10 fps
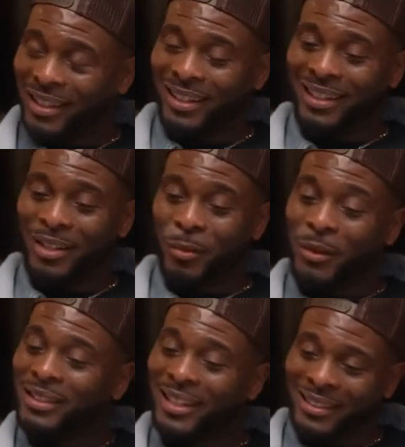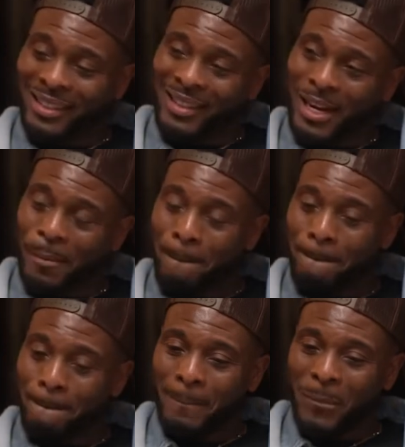And the reason I did that
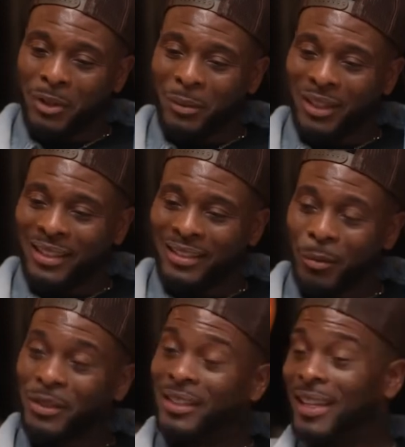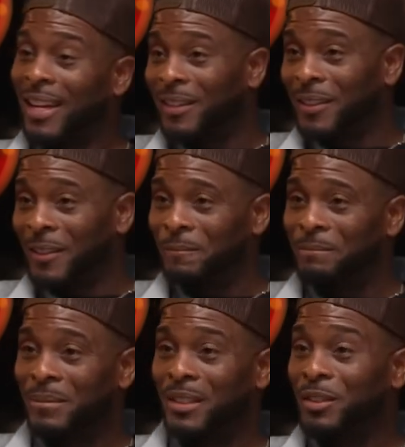was because I went to Canada
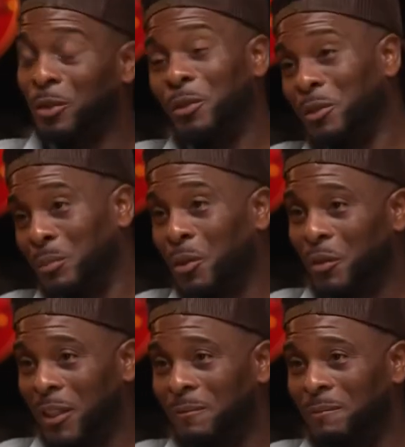to do this movie.